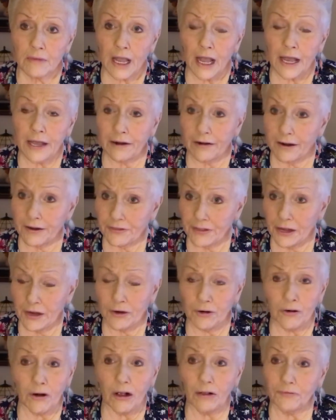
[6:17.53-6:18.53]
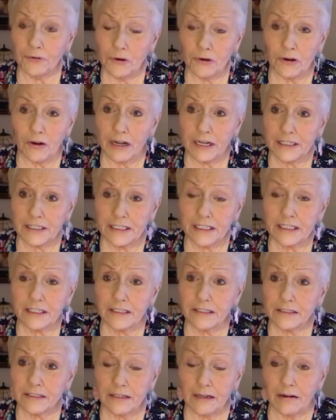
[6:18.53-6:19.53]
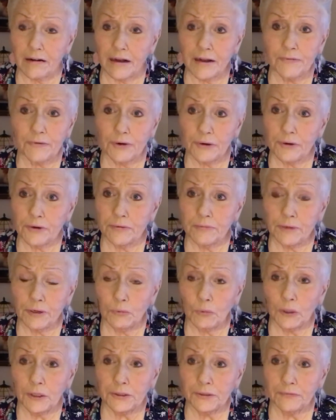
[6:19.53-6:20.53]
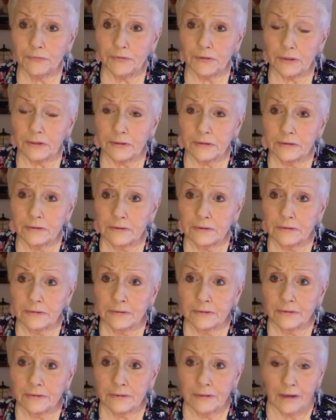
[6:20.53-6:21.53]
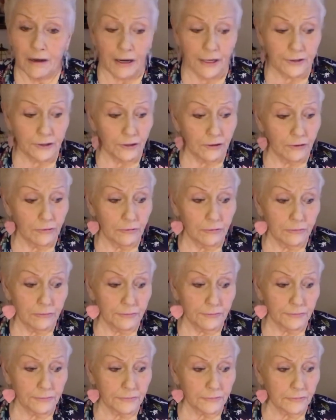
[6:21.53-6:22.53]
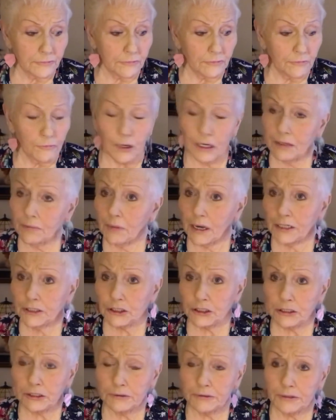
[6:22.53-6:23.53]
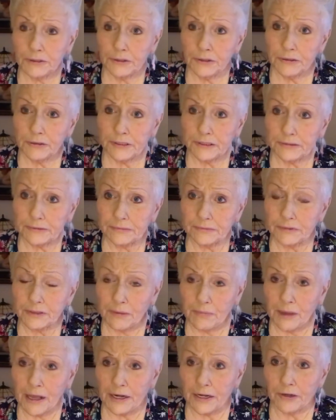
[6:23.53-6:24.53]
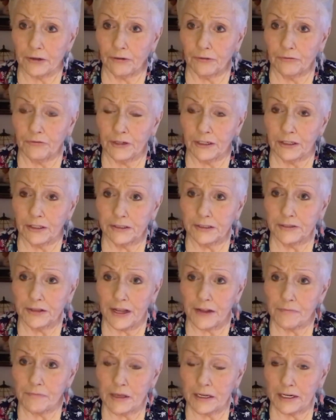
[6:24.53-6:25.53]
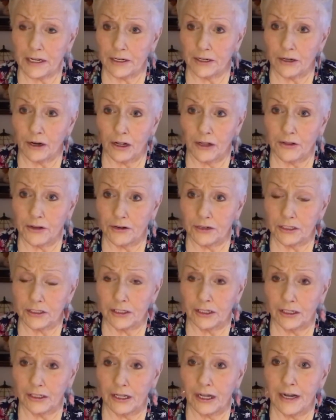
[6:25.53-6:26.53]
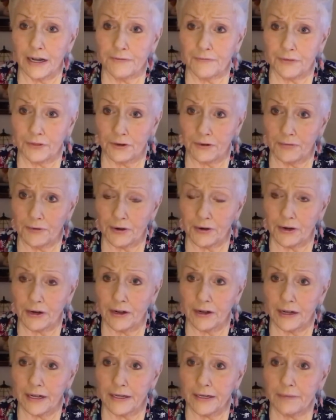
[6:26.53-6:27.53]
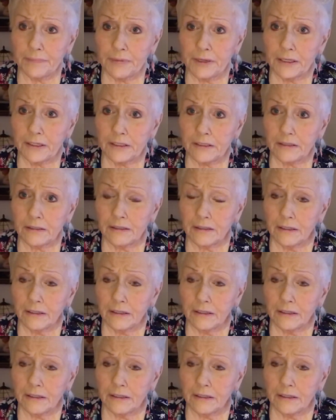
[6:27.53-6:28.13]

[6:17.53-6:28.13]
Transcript: And I think all of her ideas that I've heard have been wonderful. I know one of my children are in the medical field, and they've been in it all their adult life, and they're very high up in it.